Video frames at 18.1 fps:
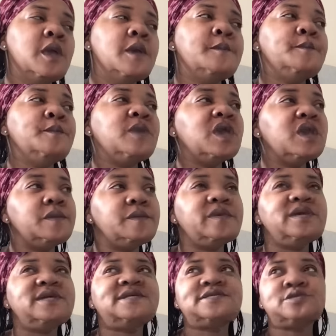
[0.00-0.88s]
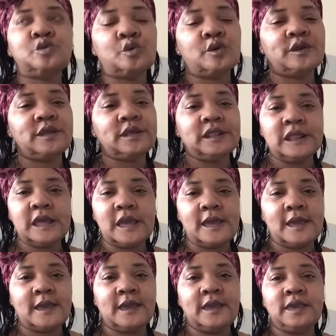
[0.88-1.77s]
Mimi's
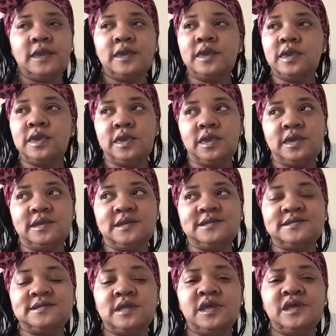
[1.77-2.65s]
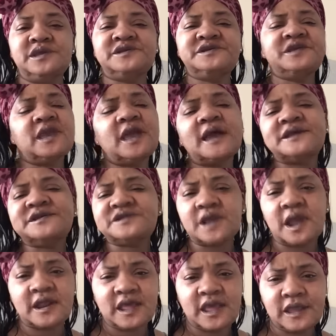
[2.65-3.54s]
storyline is she got
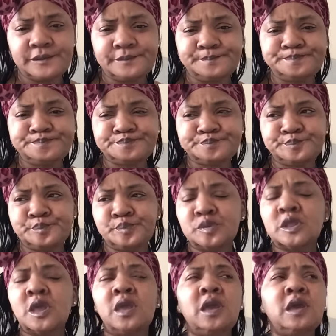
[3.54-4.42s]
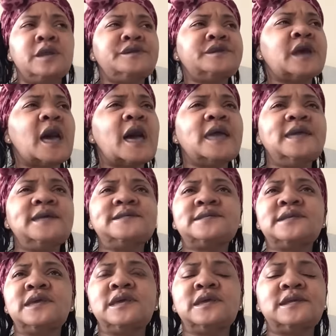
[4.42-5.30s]
shot at. Ty
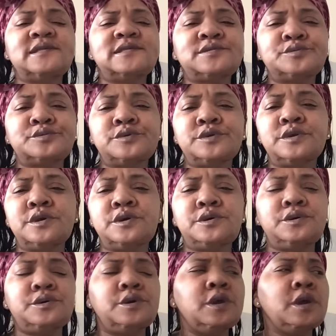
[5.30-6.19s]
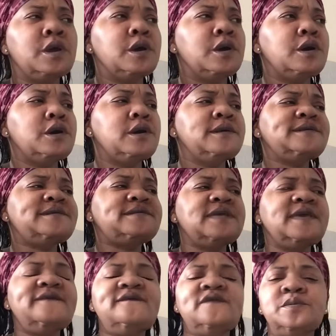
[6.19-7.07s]
is in Israel.
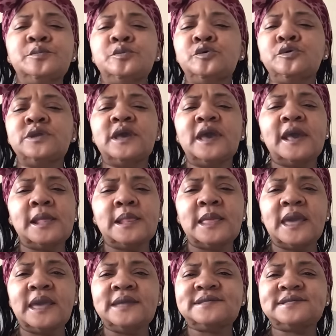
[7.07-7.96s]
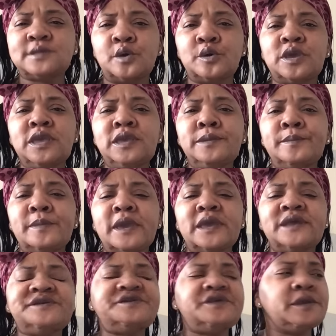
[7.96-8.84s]
Stevie moved to LA, so
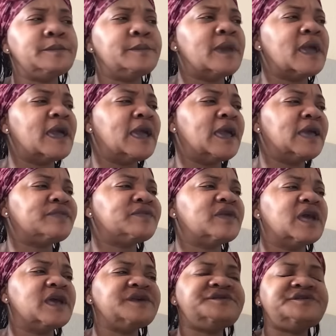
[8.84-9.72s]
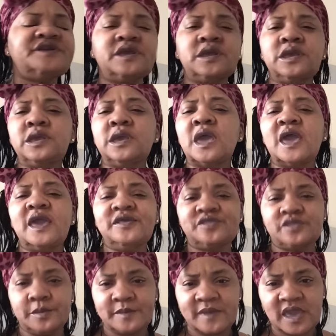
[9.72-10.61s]
she mad that she
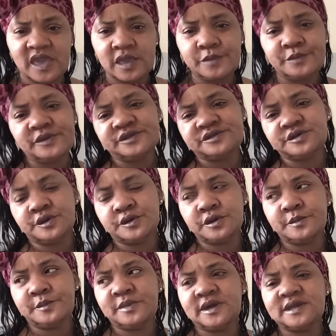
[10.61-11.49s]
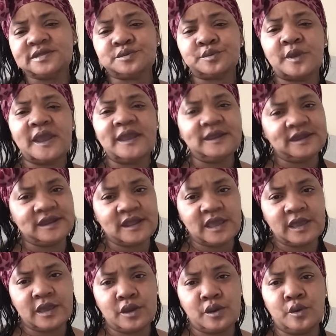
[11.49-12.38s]
ain't the main bitch on the bus right
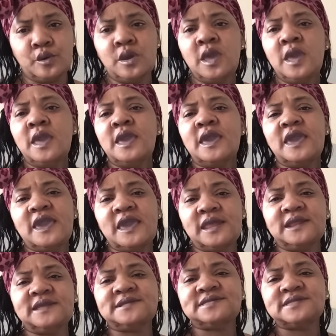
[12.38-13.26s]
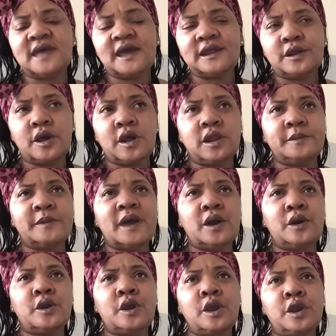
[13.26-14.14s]
now. And it's not all
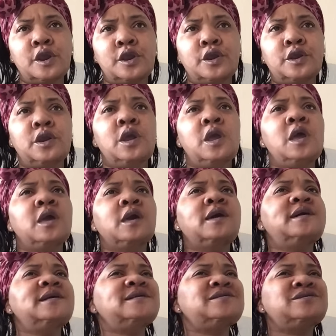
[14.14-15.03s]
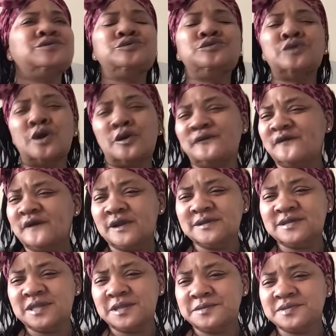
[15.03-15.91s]
about her. Because, you know,
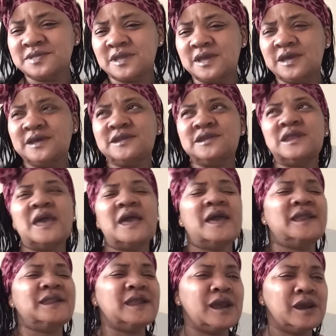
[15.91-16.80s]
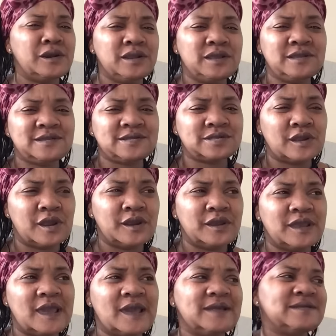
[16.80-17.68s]
first he was a good dad. Now he a
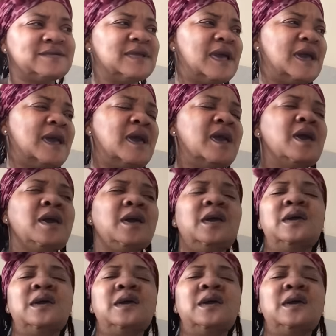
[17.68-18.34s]
sorry ass dad.